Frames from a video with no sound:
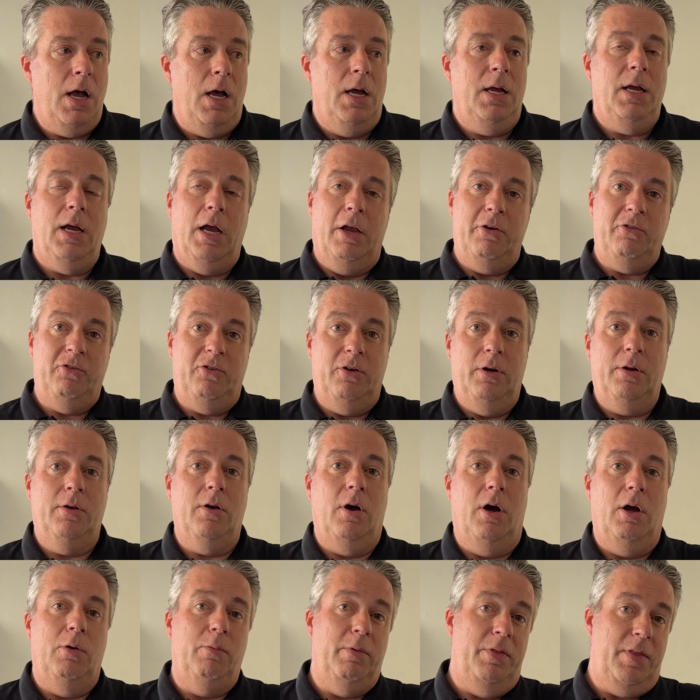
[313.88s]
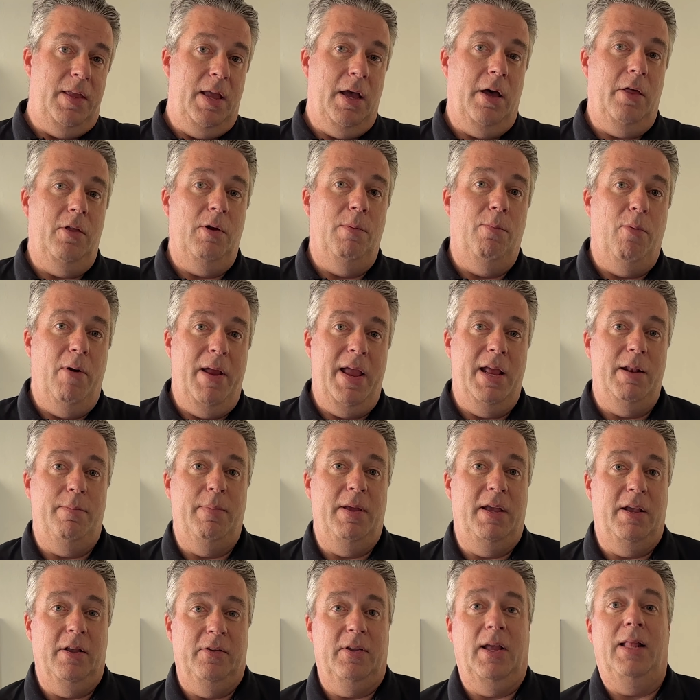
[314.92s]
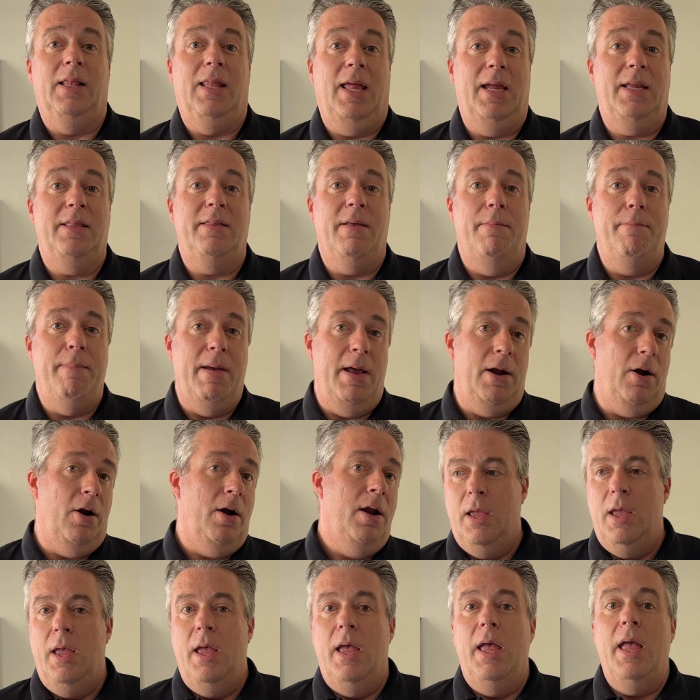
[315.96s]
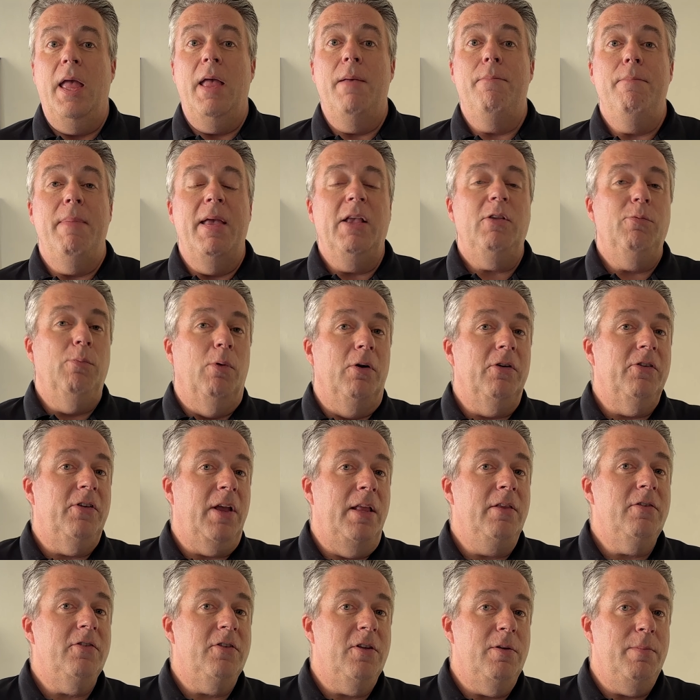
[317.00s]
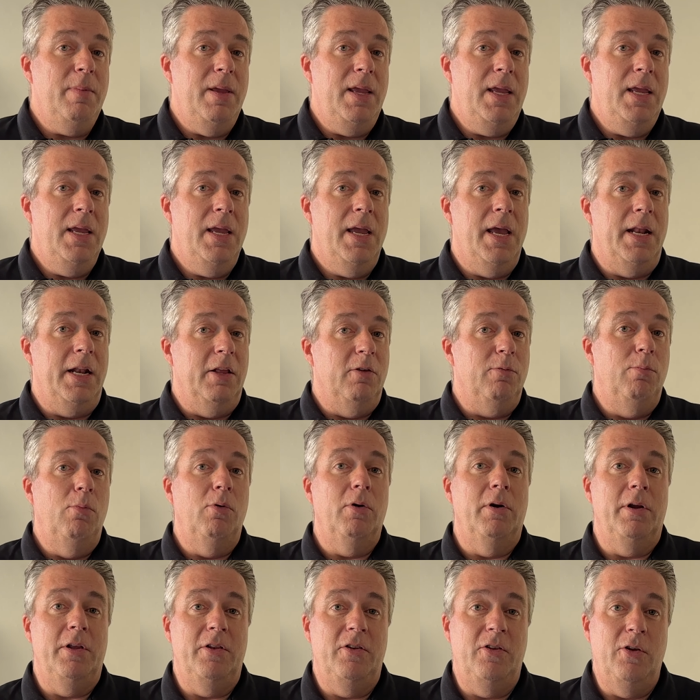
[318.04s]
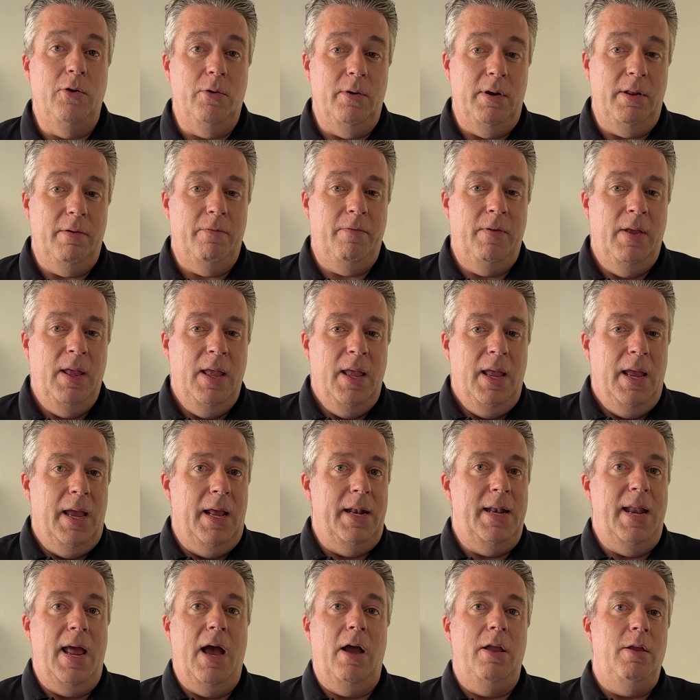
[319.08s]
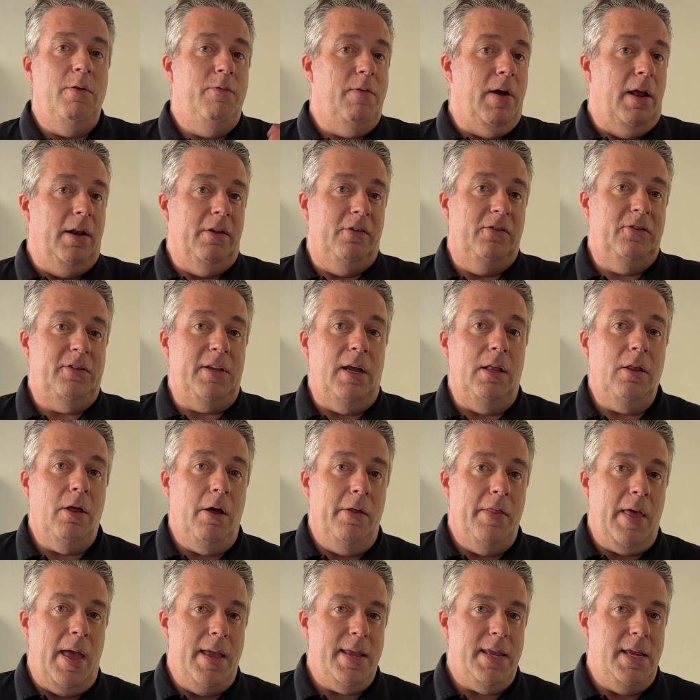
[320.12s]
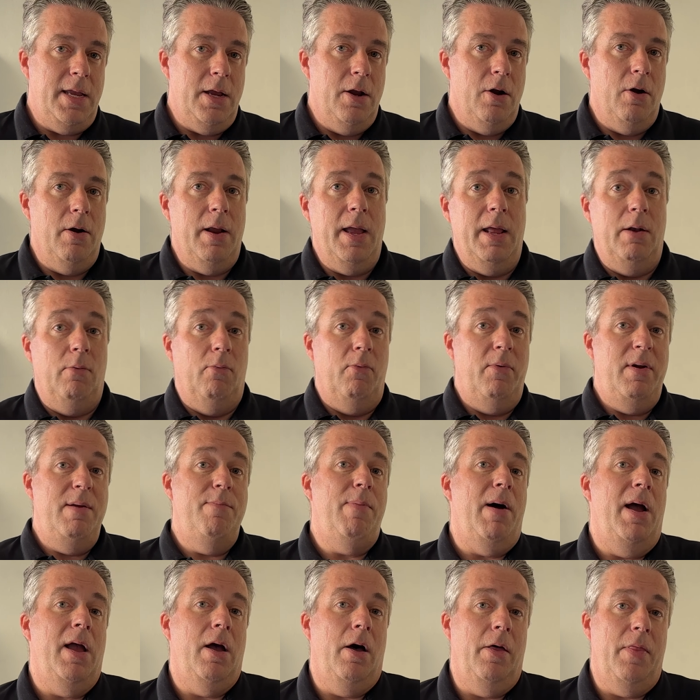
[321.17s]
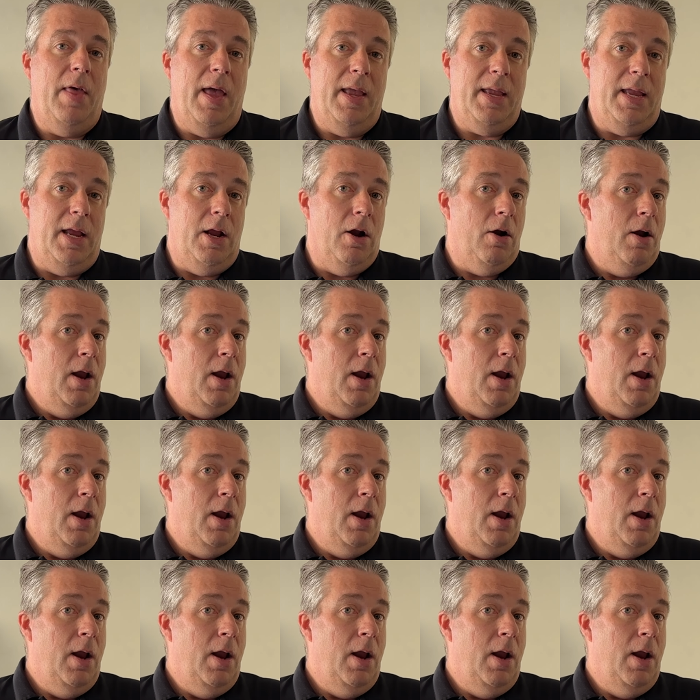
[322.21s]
I should have gone with the other brand because I like them better. It makes more sense to me and it's more intuitive. And now you've got to sell all that gear and rebuy all that gear.